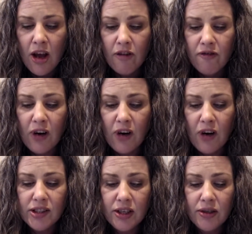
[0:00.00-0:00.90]
Fox
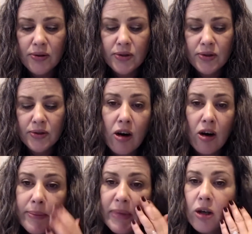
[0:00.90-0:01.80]
News, Ari
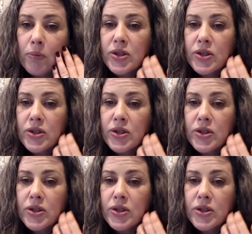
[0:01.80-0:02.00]
Melber